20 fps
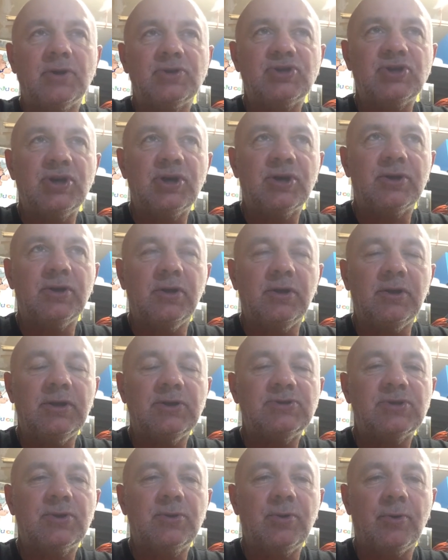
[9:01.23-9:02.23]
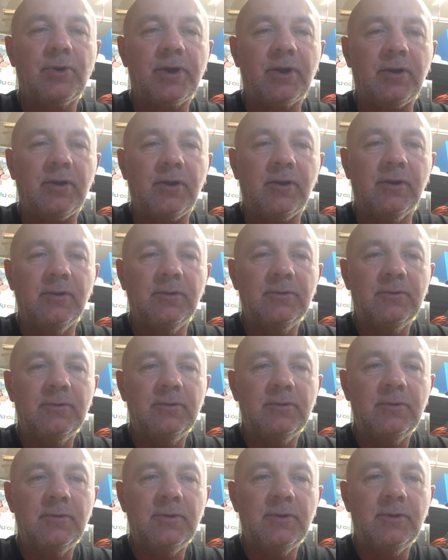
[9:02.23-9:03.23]
a circle is a coil.
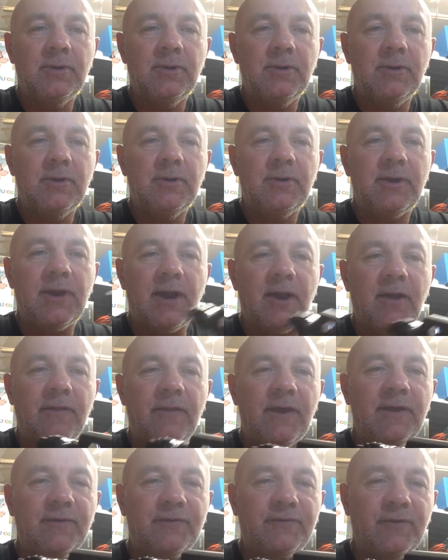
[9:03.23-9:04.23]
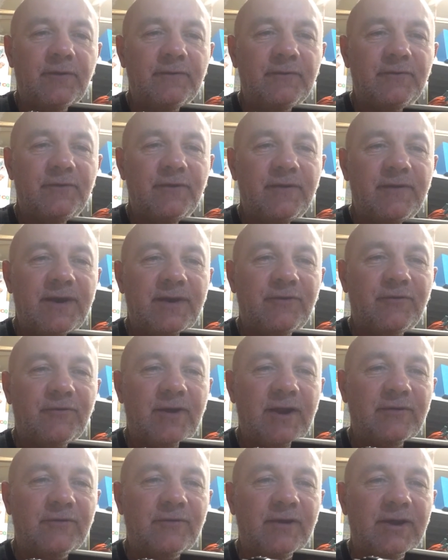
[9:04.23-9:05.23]
Now that's obviously their
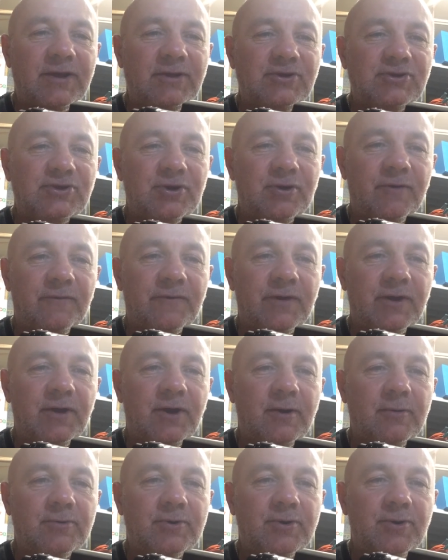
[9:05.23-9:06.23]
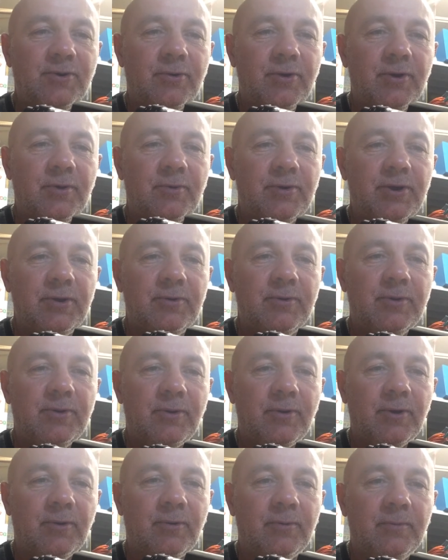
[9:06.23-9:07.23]
translation of it. Old coil, new
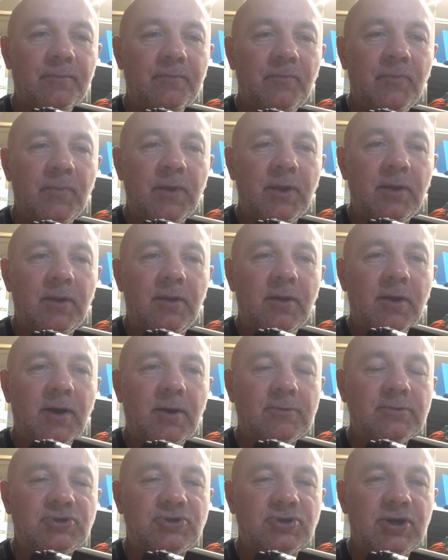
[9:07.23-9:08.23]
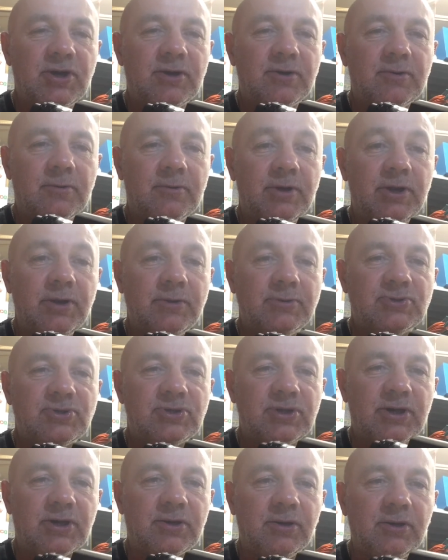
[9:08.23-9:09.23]
coil. Old circle, new
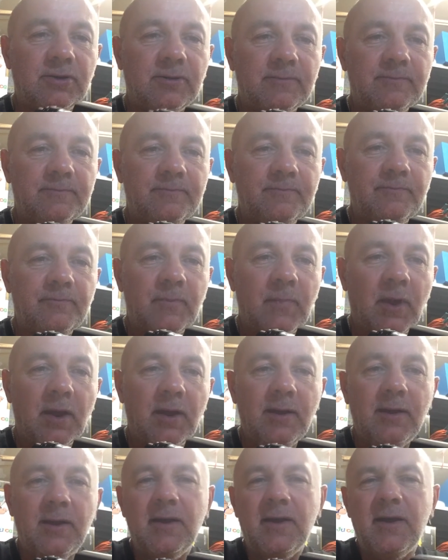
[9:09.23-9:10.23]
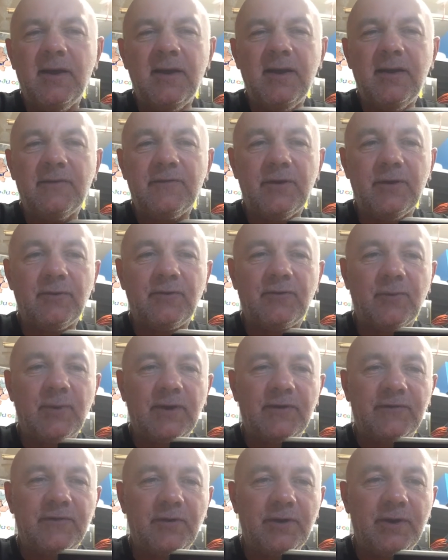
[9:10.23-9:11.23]
circle. It's a new
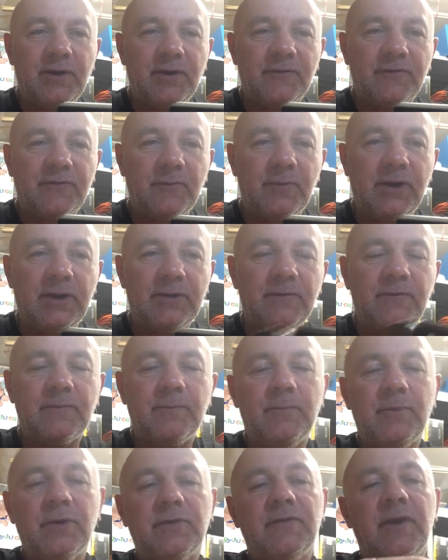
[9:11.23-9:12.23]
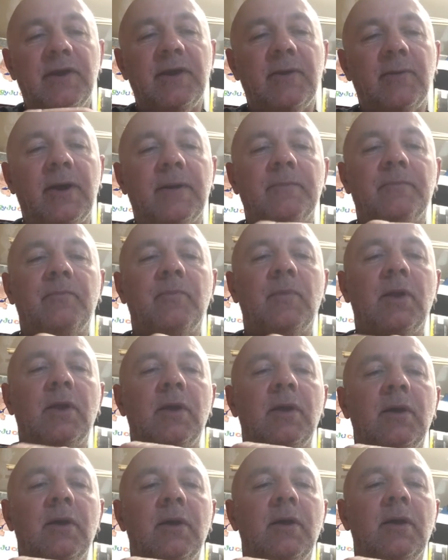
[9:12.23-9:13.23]
twist on it, I suppose. But anyway,
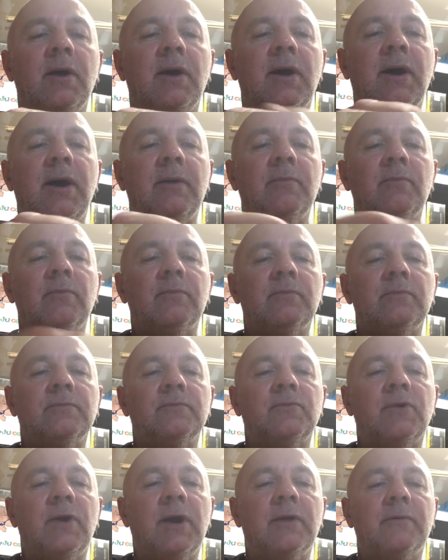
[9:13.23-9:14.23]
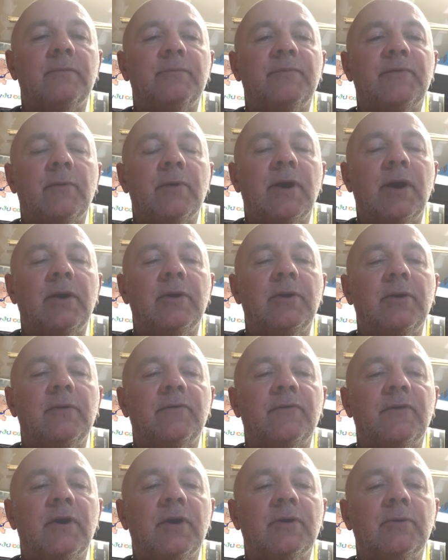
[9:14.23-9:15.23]
right, so we're going new
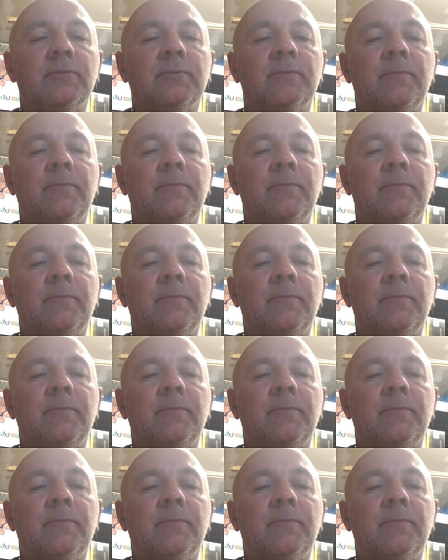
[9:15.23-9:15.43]
circle